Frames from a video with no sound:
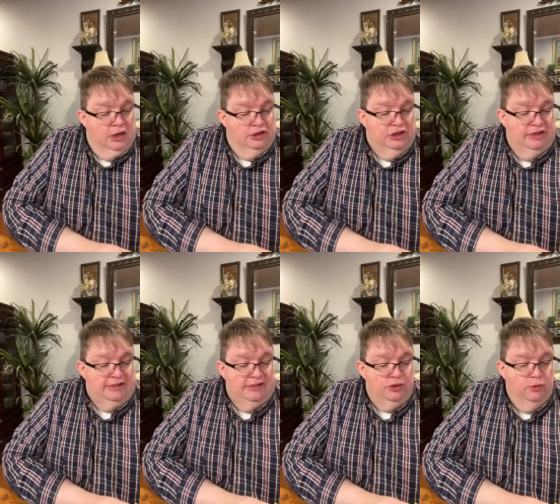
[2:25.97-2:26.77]

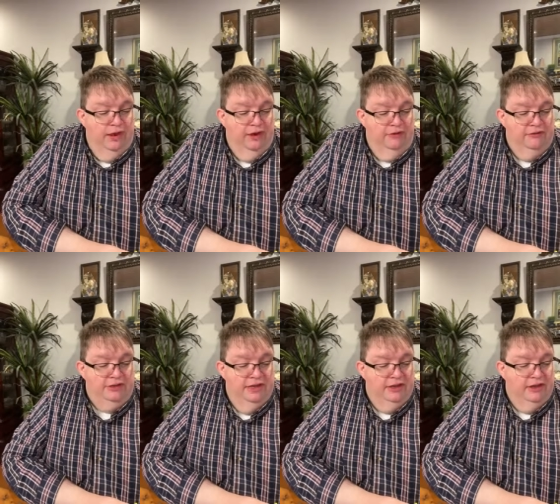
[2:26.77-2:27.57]
Genesis 12,
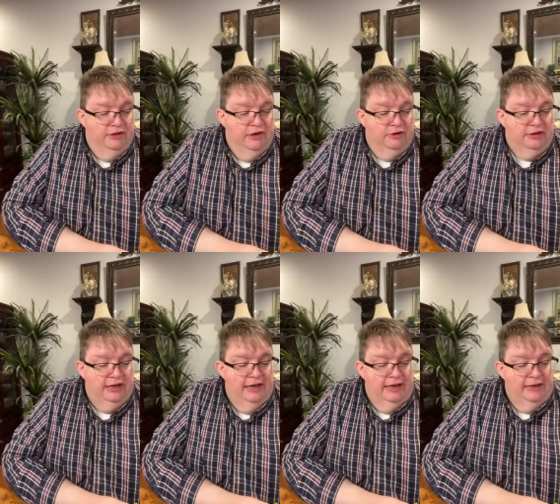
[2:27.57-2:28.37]
10 through
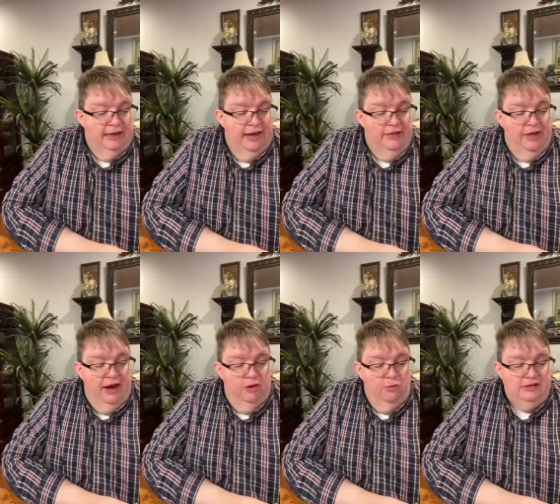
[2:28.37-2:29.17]
13. And
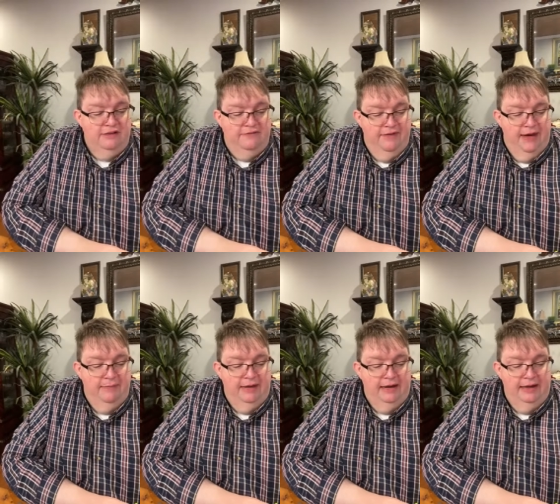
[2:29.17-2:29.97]
there was a
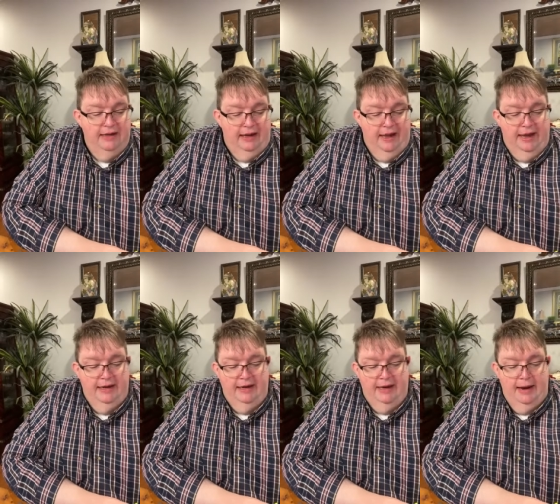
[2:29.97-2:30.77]
famine in the
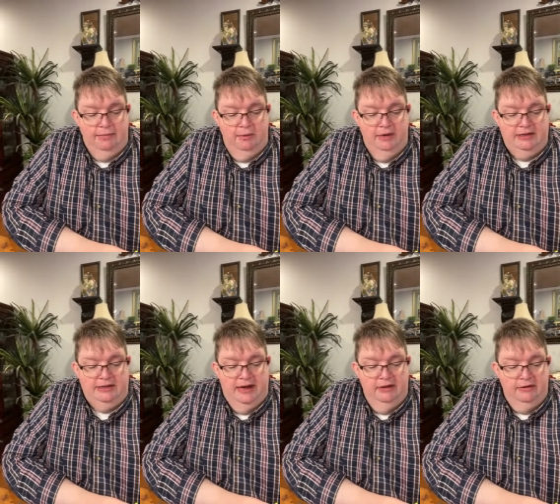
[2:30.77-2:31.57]
land, and Abram went
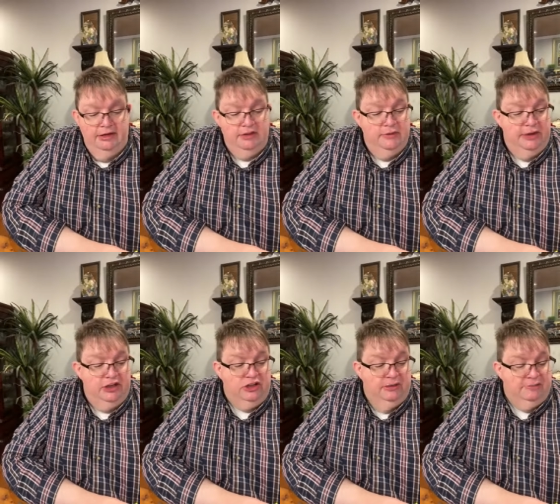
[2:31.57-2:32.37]
down unto
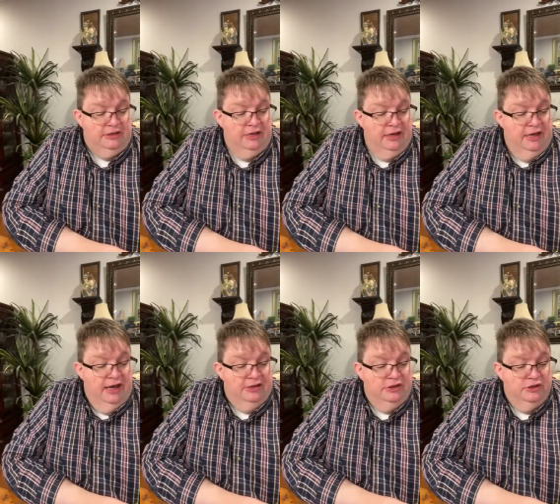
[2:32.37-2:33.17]
Egypt
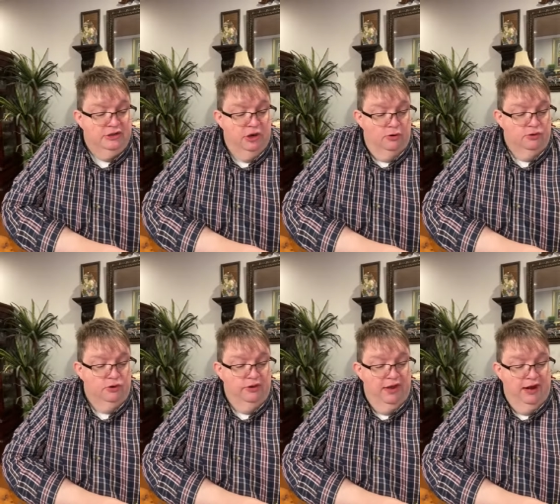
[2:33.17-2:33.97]
to
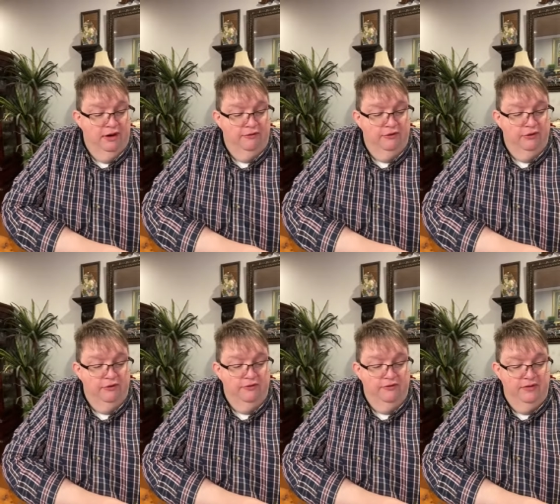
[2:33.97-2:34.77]
sojourn there, for
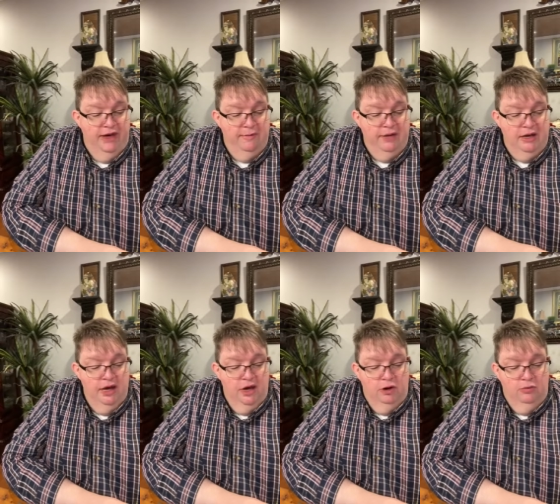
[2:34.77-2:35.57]
the famine
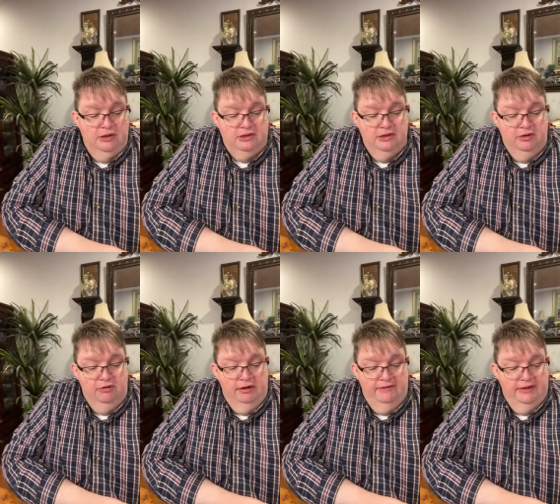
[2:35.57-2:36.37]
was
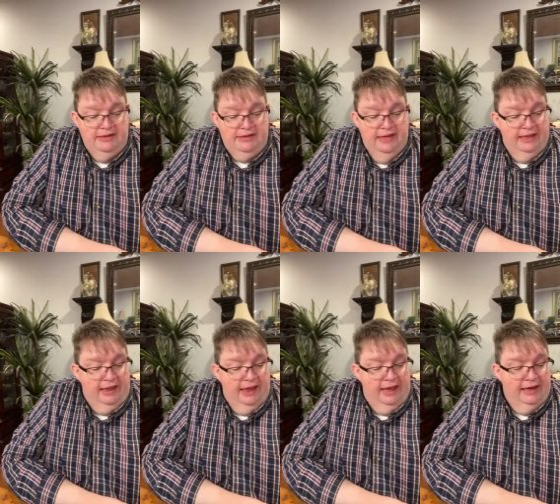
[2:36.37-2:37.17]
grievous in the
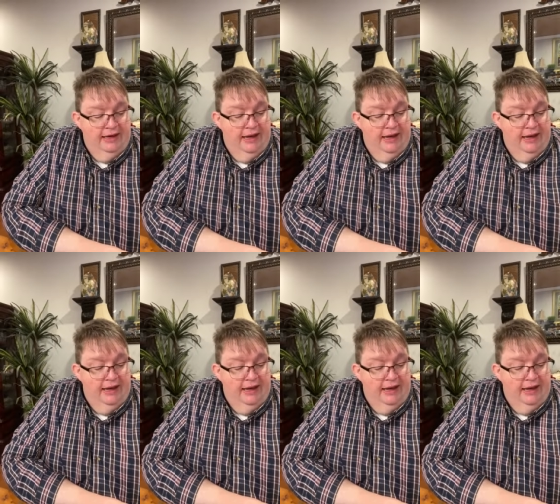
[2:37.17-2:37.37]
land.